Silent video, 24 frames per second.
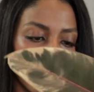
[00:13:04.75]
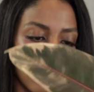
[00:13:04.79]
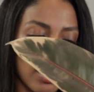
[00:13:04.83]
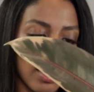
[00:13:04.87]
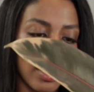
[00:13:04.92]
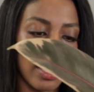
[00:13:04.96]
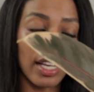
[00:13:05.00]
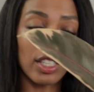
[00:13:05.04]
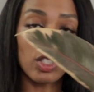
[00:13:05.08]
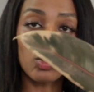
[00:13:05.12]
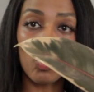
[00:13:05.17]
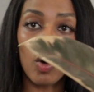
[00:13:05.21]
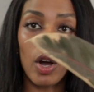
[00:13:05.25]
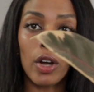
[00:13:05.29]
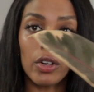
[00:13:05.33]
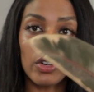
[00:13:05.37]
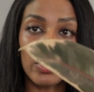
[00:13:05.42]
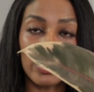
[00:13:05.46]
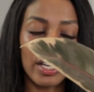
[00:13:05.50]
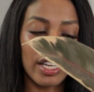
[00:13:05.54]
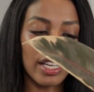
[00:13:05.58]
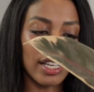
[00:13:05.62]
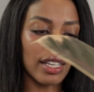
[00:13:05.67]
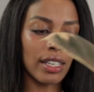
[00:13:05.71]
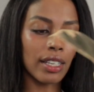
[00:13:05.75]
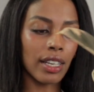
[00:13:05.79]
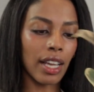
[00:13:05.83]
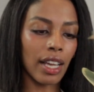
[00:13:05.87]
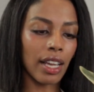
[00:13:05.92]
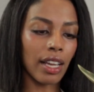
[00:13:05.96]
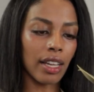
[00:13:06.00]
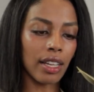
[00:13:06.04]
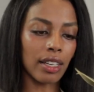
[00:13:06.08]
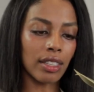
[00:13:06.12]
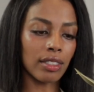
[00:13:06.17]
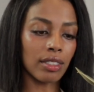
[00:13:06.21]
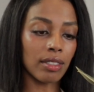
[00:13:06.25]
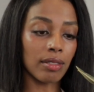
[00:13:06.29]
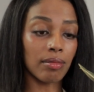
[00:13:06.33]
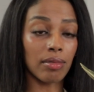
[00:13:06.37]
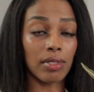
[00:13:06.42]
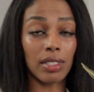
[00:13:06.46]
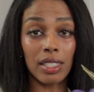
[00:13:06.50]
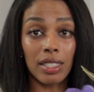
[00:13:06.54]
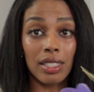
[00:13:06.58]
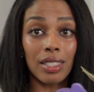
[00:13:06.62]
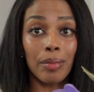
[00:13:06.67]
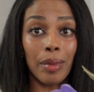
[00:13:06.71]
It gets watered in and
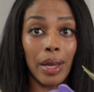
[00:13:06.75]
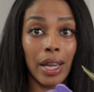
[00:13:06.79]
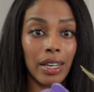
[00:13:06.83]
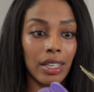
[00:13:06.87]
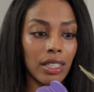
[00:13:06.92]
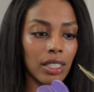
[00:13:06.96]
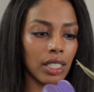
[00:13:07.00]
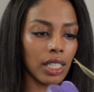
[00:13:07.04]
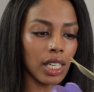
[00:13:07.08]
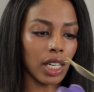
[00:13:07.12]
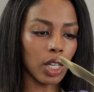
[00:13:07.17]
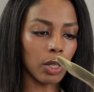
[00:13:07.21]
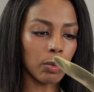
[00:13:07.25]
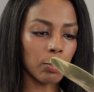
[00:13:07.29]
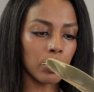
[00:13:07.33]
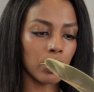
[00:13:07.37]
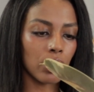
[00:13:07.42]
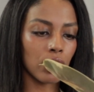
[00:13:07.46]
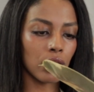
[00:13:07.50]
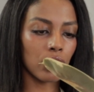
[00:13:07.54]
systematically helps,